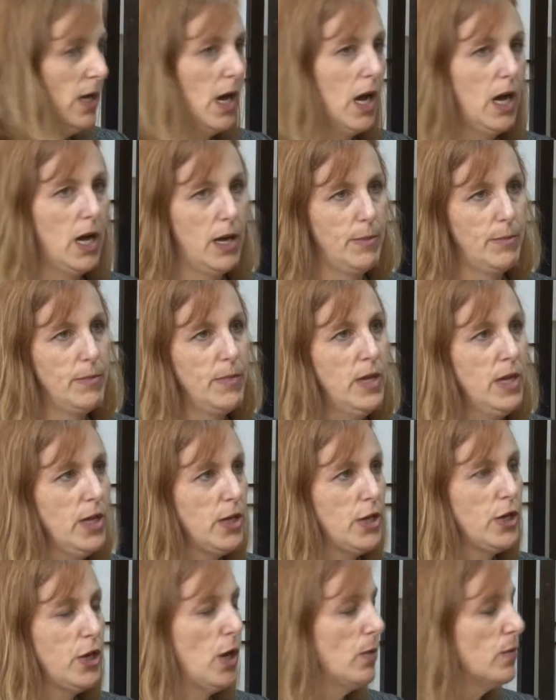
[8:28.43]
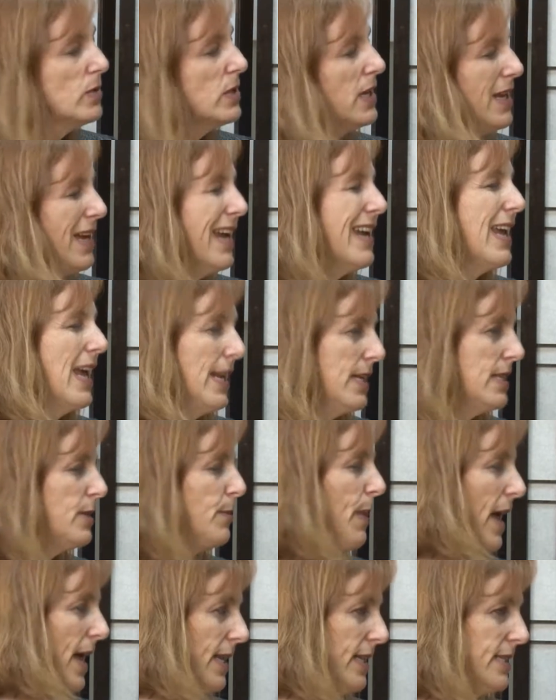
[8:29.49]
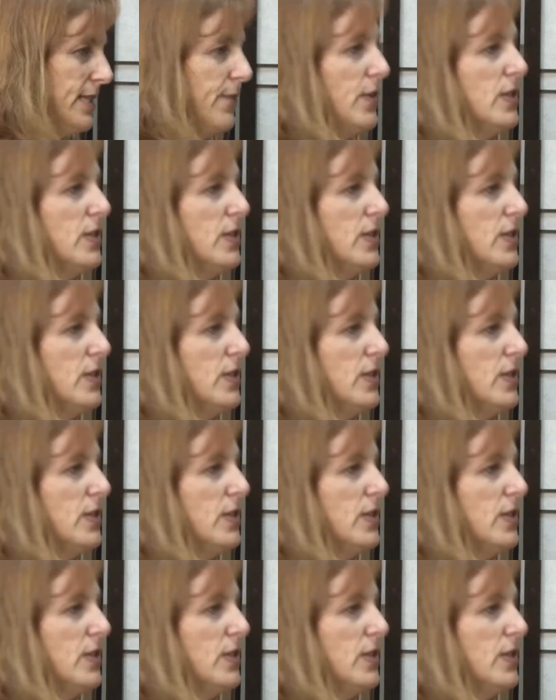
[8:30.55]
Um, you know, again, it depends.